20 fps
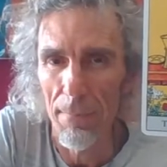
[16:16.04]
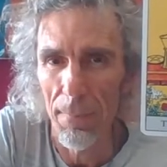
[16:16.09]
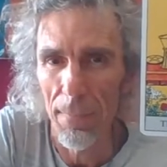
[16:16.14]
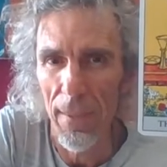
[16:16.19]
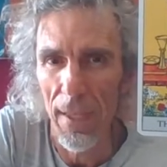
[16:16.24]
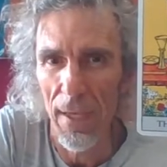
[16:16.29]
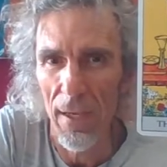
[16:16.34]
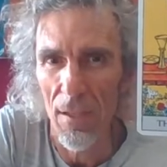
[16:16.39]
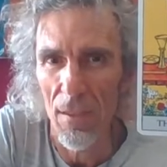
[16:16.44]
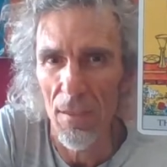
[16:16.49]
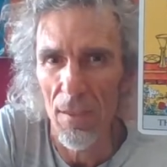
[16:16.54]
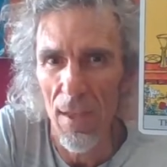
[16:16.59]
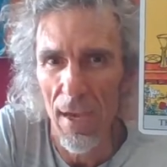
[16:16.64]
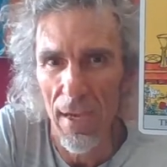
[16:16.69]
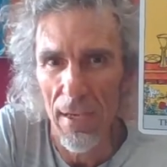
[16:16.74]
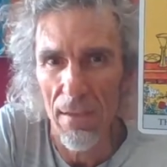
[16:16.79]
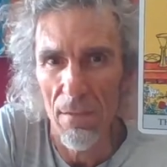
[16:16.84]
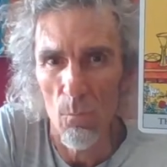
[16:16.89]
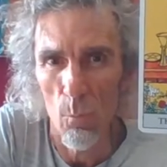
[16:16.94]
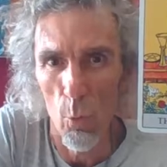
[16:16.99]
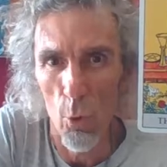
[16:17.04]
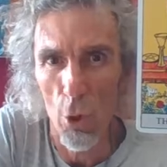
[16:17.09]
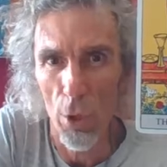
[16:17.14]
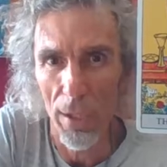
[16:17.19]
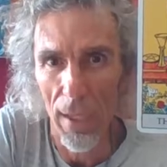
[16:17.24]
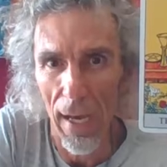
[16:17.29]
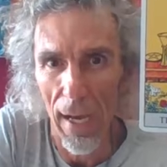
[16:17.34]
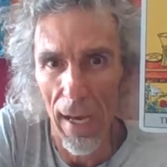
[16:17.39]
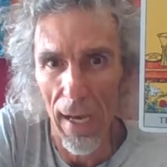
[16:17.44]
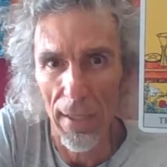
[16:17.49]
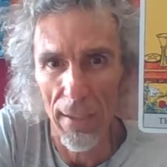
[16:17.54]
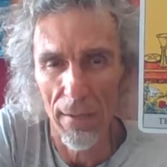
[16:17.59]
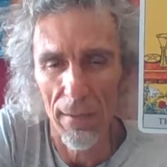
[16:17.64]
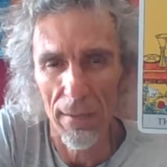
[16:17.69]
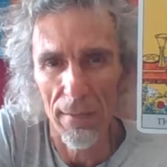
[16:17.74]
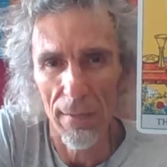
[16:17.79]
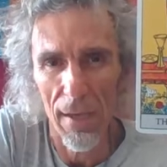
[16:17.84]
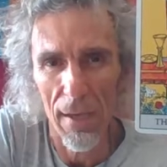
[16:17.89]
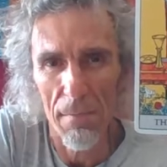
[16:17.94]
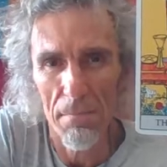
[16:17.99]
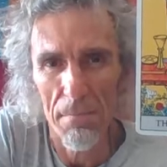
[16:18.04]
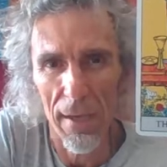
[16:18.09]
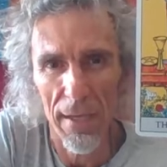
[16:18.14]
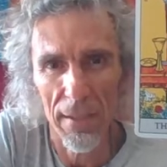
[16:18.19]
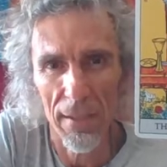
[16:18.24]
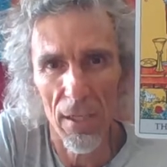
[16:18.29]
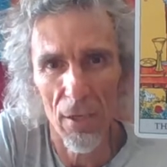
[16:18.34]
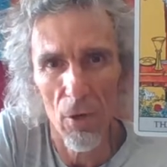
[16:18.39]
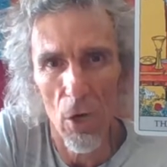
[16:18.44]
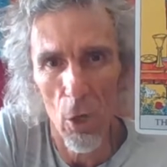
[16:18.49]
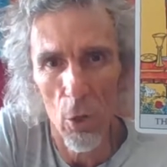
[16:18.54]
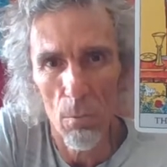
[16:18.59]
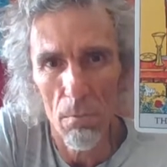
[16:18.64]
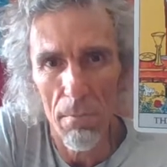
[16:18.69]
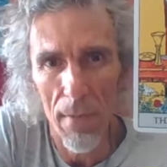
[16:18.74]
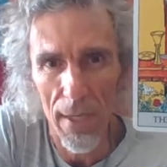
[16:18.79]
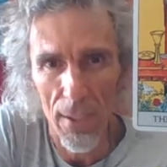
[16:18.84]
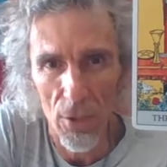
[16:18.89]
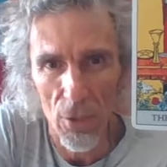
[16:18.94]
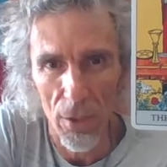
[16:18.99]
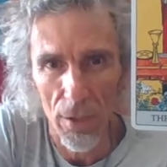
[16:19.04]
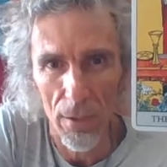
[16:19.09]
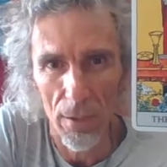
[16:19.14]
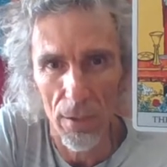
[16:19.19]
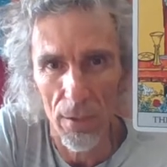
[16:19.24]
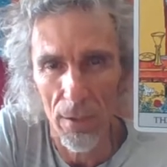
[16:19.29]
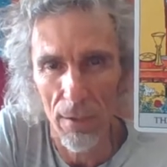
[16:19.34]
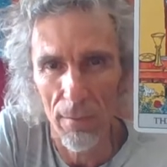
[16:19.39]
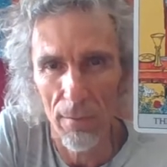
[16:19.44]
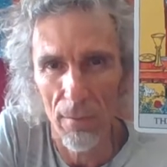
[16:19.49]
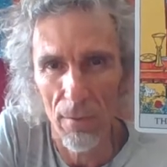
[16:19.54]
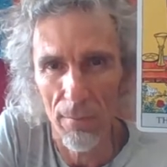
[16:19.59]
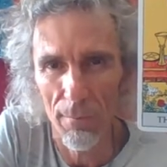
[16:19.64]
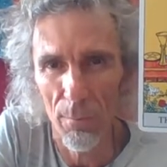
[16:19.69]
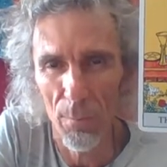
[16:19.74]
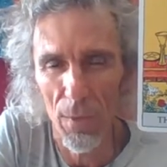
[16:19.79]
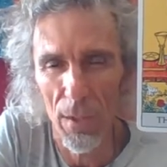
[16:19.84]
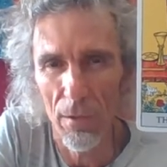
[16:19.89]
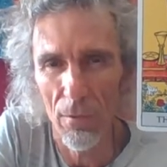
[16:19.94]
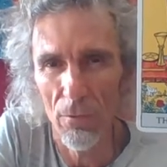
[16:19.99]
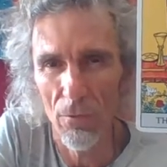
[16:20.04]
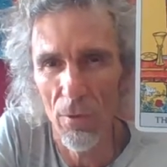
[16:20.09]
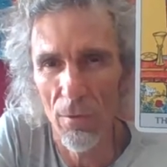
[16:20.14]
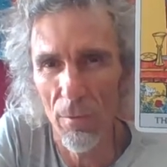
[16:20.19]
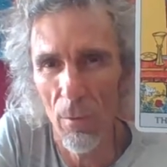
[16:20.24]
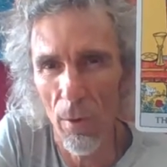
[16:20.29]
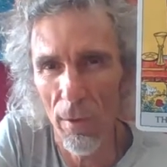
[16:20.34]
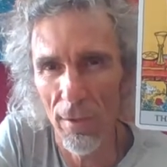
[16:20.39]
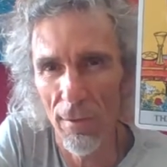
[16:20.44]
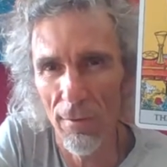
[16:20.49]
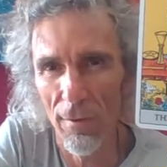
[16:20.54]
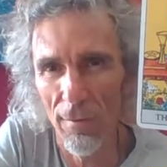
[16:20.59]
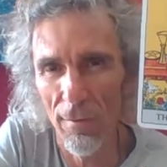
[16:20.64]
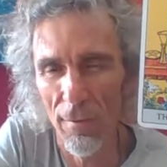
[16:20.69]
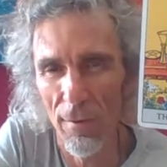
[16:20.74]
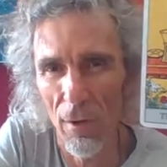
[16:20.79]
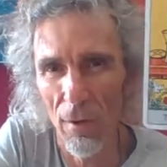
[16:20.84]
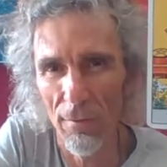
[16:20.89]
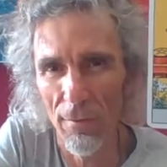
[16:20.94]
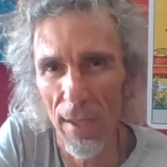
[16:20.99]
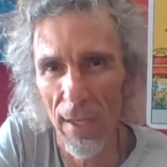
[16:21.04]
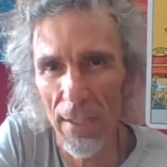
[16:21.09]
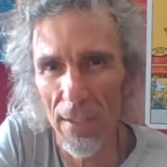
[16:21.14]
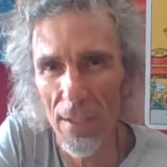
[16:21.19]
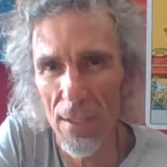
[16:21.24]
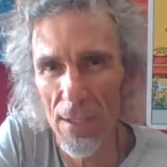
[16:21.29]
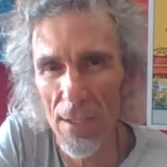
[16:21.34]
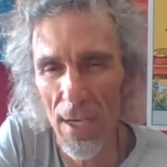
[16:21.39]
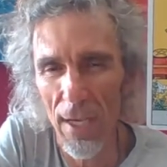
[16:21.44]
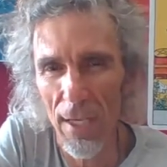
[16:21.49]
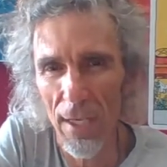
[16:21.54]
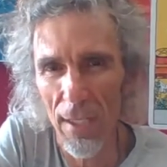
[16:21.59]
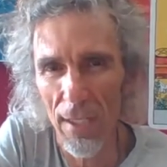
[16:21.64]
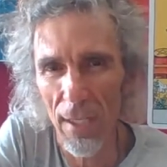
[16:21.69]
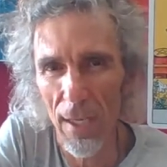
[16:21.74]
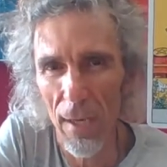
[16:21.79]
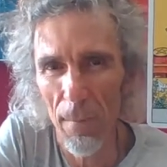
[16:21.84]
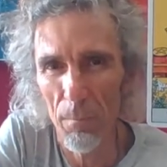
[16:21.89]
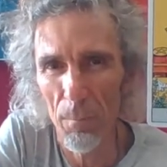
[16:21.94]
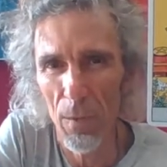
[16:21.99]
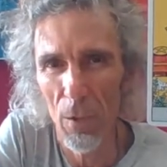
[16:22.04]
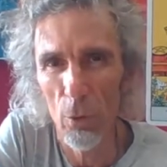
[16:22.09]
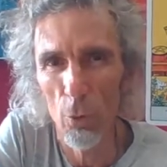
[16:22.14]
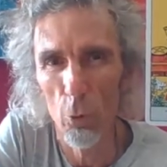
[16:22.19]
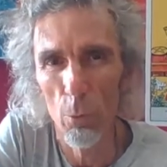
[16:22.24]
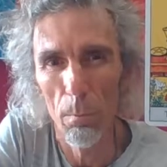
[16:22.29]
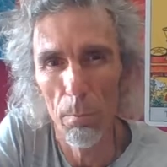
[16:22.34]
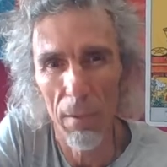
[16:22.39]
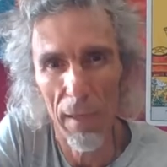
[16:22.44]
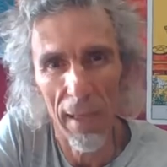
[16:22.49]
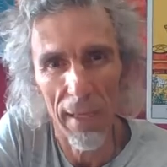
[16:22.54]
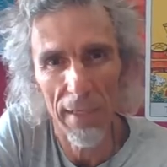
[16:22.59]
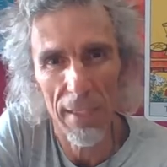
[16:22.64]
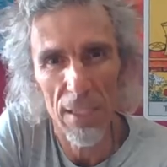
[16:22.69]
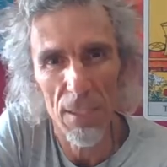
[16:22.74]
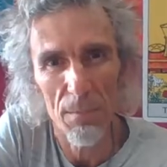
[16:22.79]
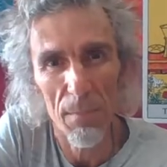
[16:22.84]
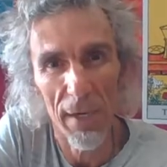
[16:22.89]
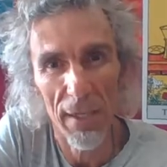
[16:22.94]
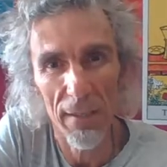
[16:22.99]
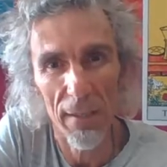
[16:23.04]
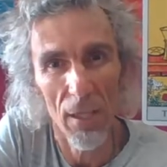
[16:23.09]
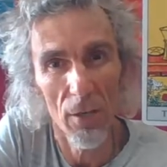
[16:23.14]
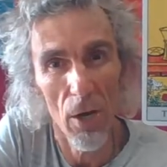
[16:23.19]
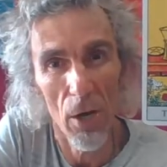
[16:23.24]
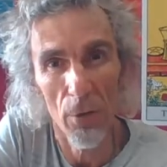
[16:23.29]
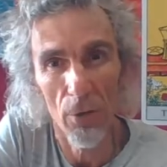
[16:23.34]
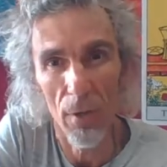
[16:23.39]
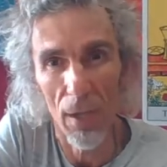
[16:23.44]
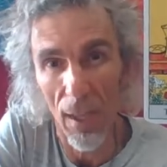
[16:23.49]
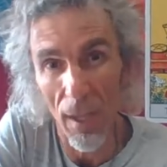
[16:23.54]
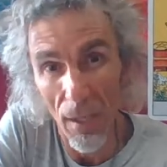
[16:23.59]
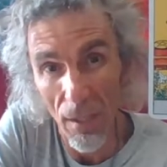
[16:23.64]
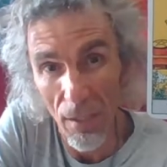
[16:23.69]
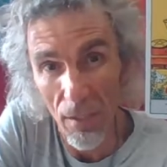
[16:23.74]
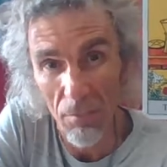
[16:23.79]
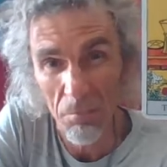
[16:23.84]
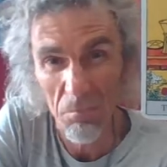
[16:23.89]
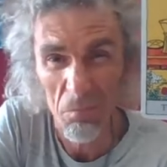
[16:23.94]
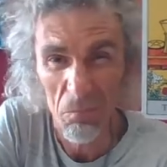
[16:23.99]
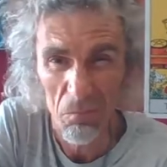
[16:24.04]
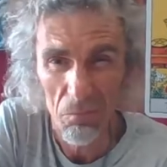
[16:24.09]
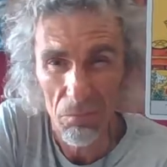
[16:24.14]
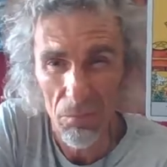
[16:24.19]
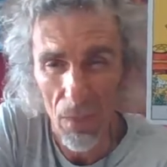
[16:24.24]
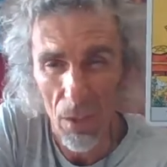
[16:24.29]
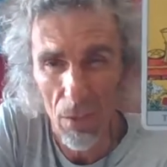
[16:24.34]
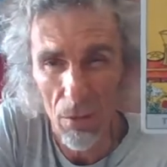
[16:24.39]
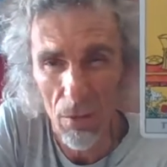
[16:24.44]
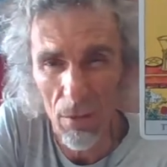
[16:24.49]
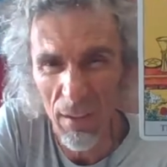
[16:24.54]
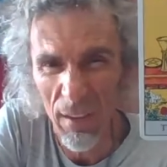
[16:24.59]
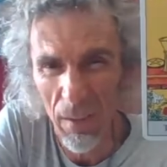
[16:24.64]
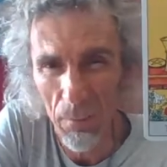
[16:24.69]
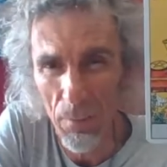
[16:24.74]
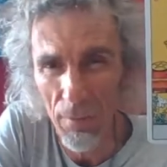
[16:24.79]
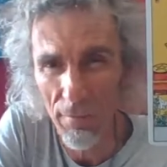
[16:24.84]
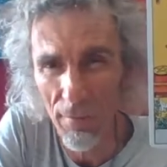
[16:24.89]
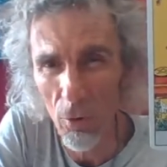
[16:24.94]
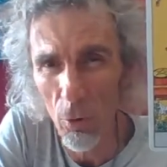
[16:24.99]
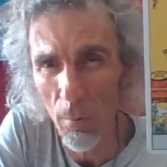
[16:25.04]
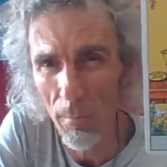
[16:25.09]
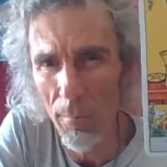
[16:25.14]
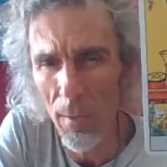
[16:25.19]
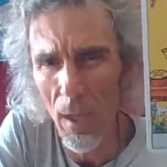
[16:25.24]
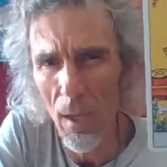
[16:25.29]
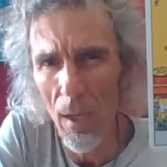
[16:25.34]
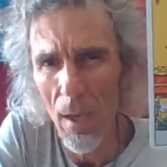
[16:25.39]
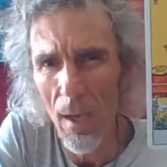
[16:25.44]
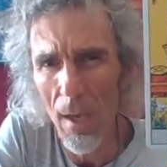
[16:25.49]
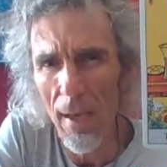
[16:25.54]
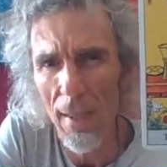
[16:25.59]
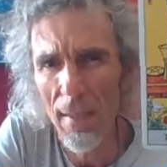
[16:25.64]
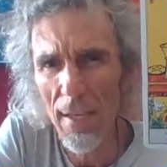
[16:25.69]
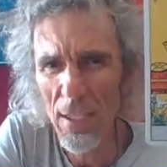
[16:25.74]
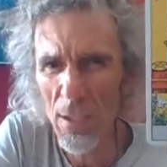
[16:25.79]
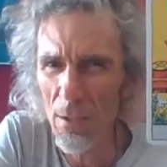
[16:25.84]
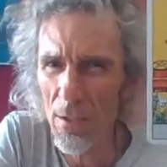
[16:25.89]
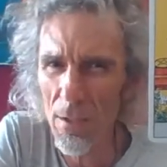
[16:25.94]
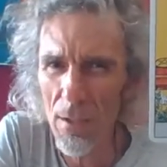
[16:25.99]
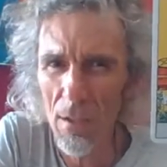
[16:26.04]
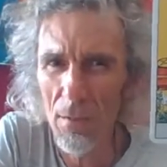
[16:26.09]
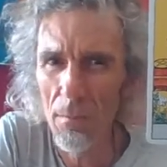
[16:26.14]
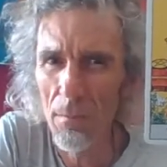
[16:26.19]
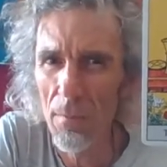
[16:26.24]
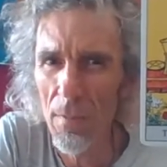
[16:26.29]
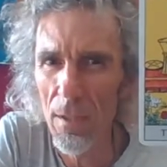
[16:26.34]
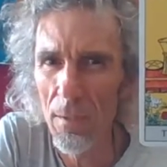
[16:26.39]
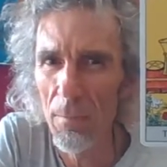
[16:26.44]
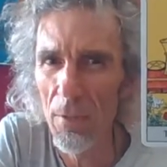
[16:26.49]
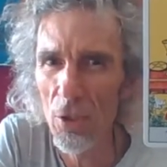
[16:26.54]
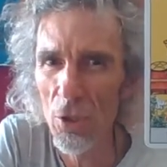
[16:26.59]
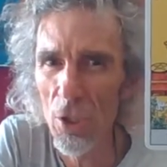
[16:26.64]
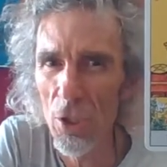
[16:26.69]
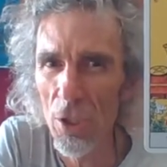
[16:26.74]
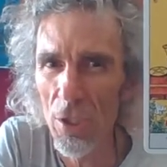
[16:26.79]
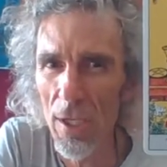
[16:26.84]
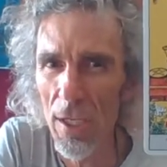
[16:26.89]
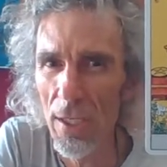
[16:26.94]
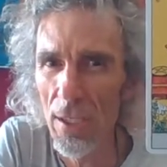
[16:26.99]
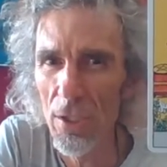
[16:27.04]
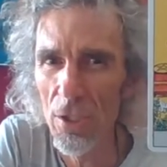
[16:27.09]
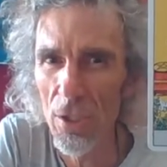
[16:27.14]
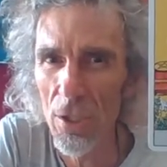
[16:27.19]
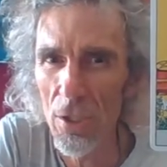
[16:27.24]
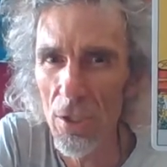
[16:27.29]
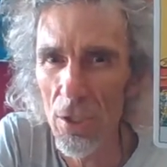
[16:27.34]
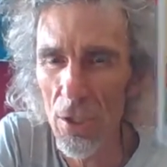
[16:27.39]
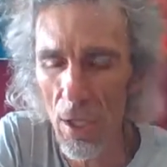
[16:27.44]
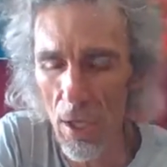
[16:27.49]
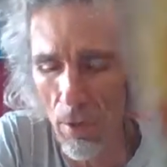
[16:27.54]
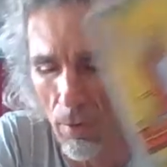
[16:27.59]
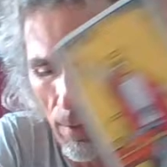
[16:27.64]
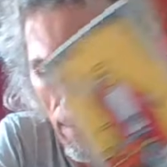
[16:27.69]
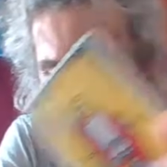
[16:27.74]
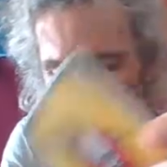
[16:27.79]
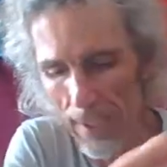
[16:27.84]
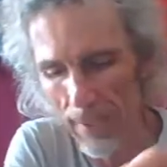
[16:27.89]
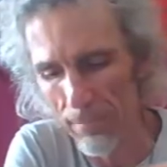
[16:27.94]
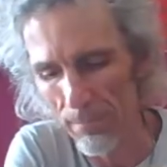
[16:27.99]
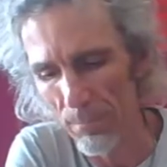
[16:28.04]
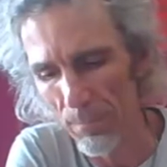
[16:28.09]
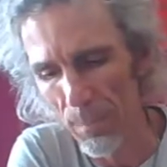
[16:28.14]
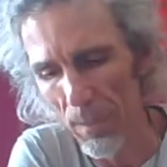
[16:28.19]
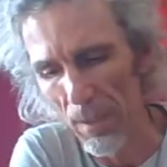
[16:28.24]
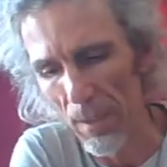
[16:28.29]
They work hard and they make their own magic. Reminded of that saying, good players make their own luck. Heard of that before? This is the Magician energy. So